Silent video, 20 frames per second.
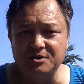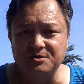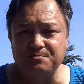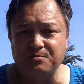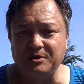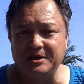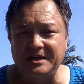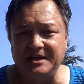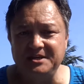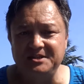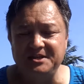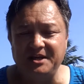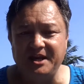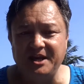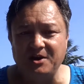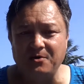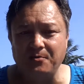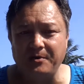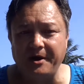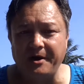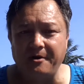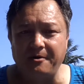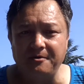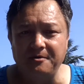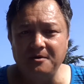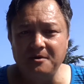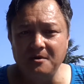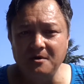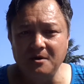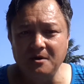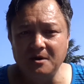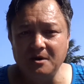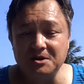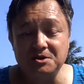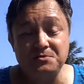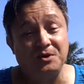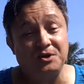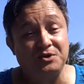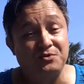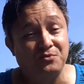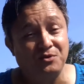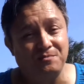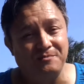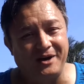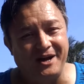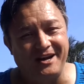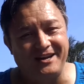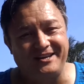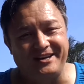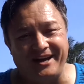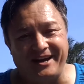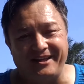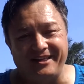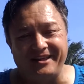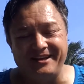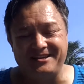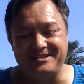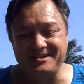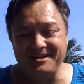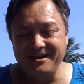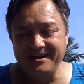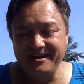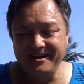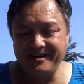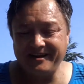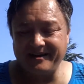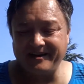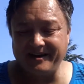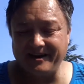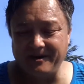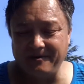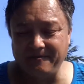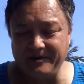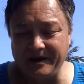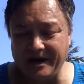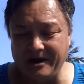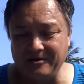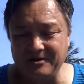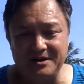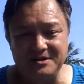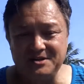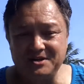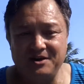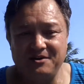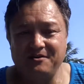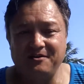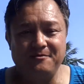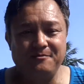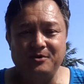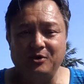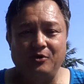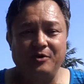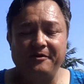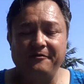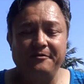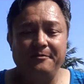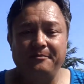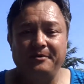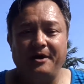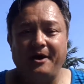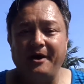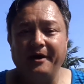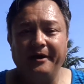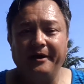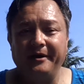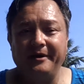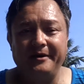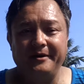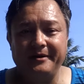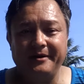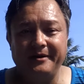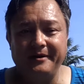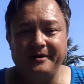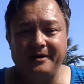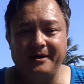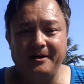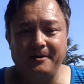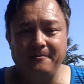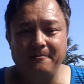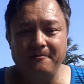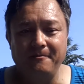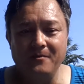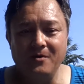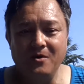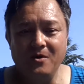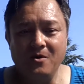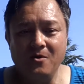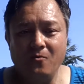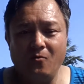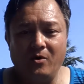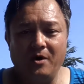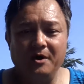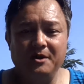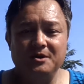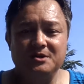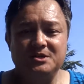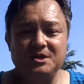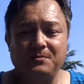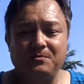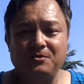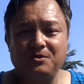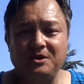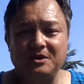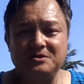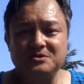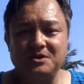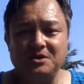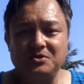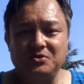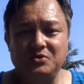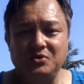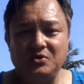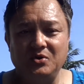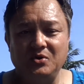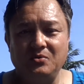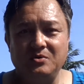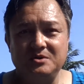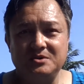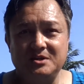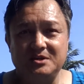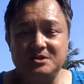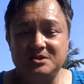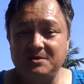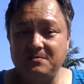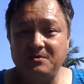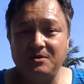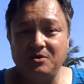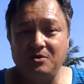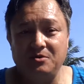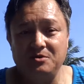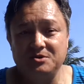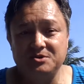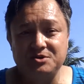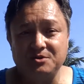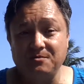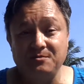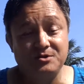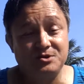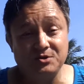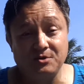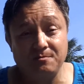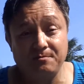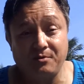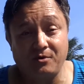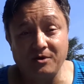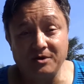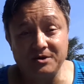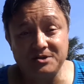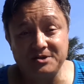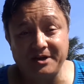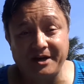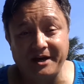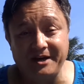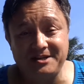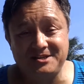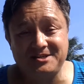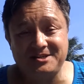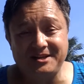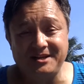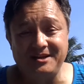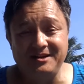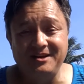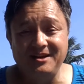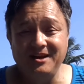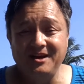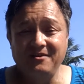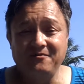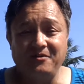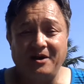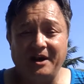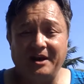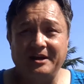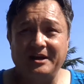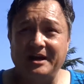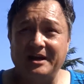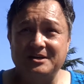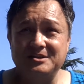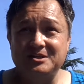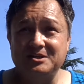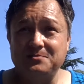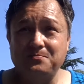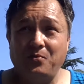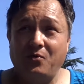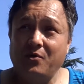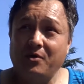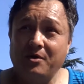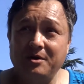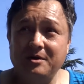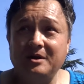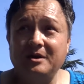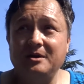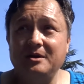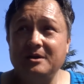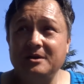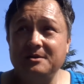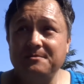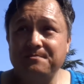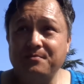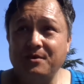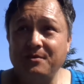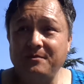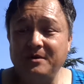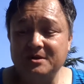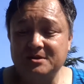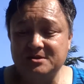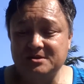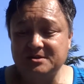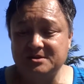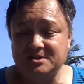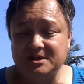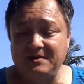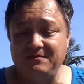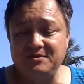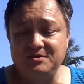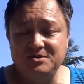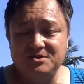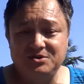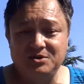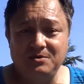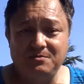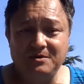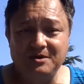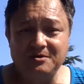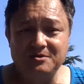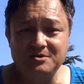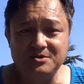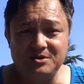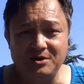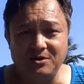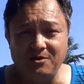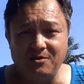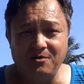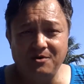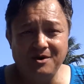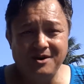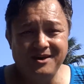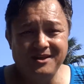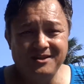it was pretty easy to get around, especially with my talent. Nowadays, they don't even block it. One of the simple things I do is I simply go to certain porn sites, and if I can access porn, then pretty much it's safe to assume there's no